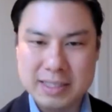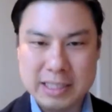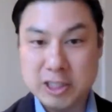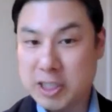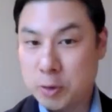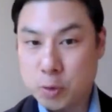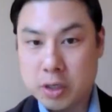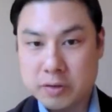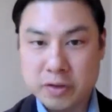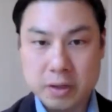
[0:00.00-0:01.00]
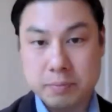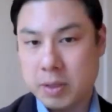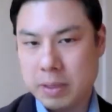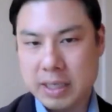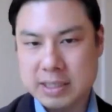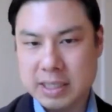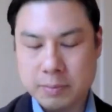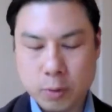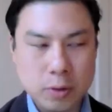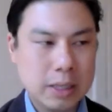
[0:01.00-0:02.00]
They just don't work for the police
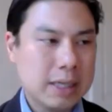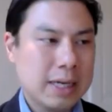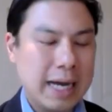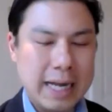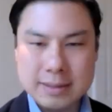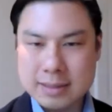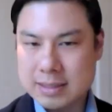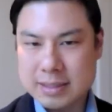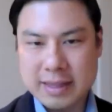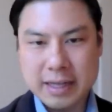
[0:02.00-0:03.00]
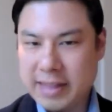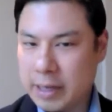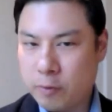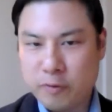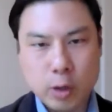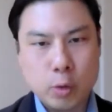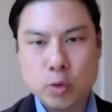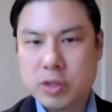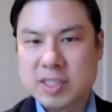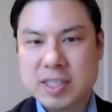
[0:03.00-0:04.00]
anymore, and they will follow all
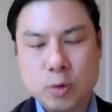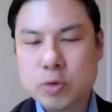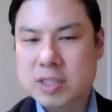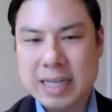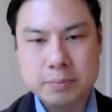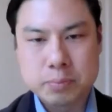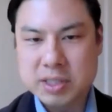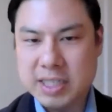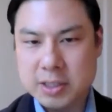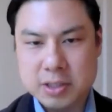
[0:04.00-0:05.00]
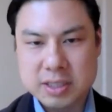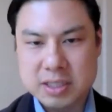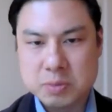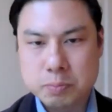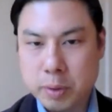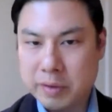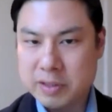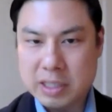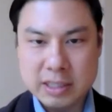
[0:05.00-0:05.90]
the same procedures as previously.